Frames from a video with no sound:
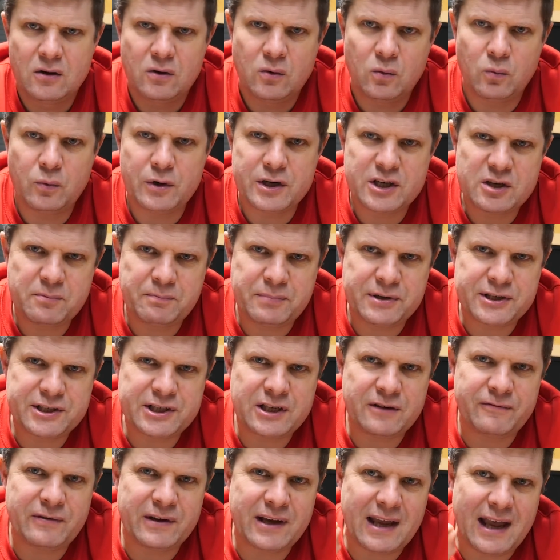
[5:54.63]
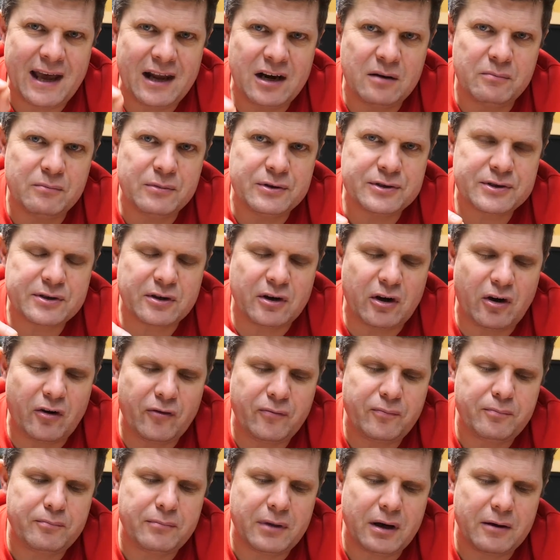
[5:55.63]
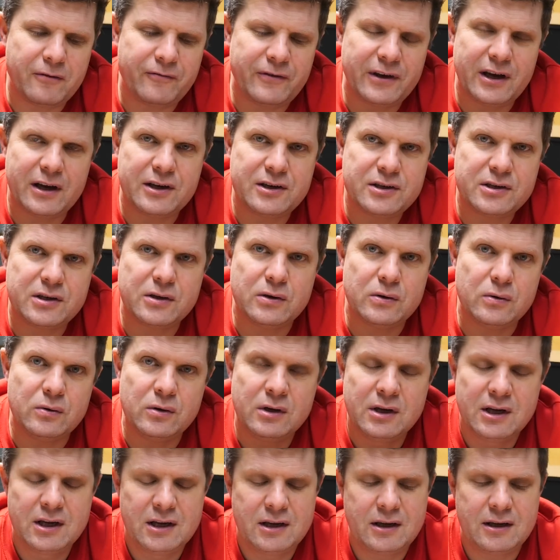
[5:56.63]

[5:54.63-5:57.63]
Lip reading: which specific elements of my VO2